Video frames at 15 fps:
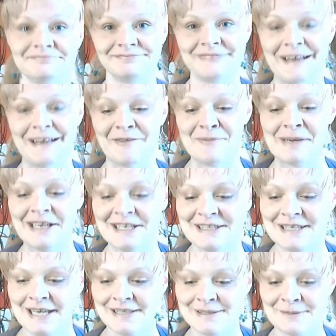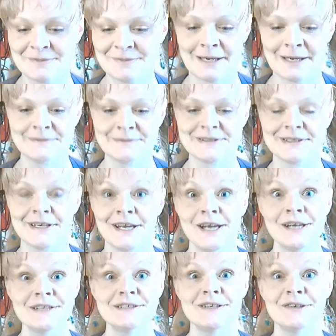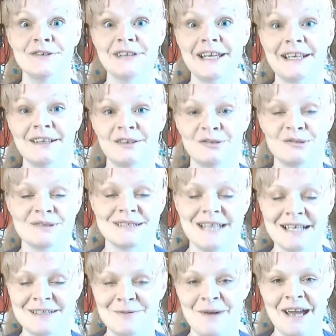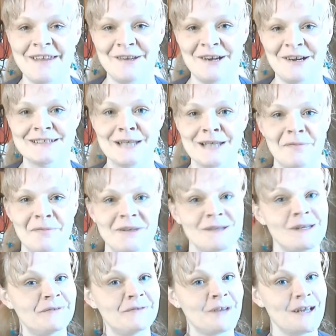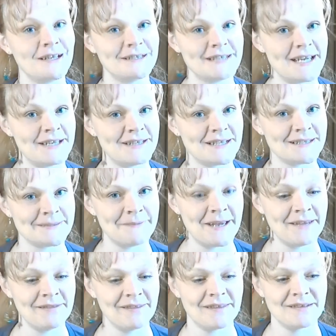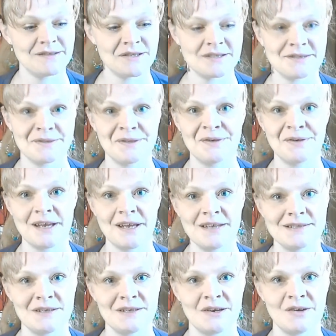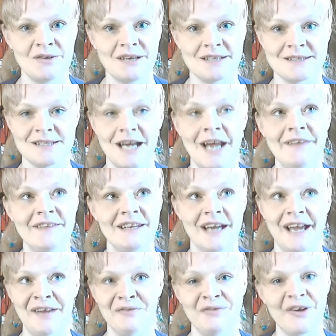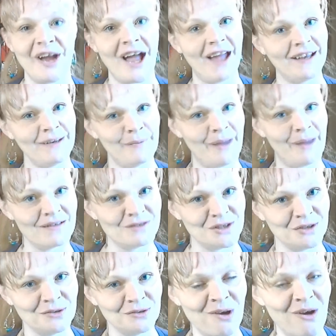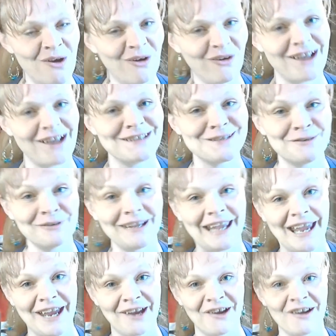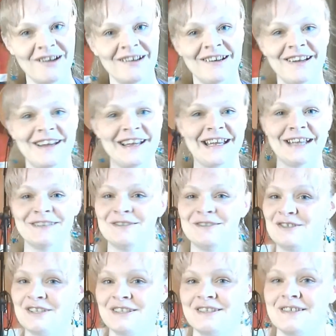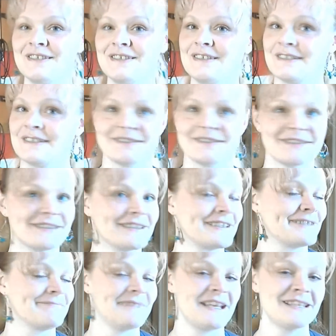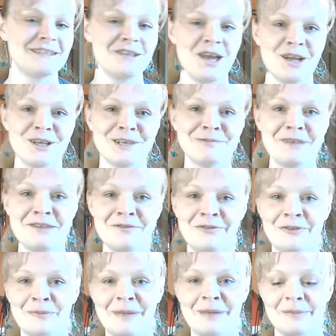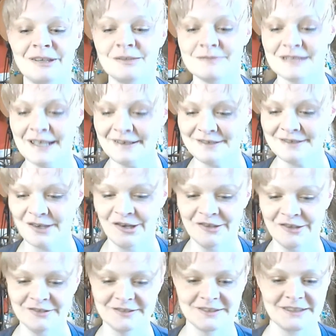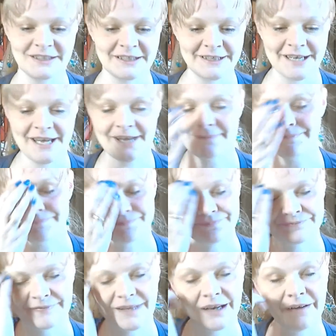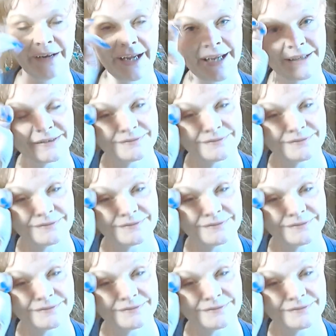Everybody gets sad sometimes. So, any hoodles, that's why there has not been a lot of content this month. Just so you guys know, it's not that I have forgotten about you or I don't care. It's just, it's not a good month for me, peeps. That's all. All right.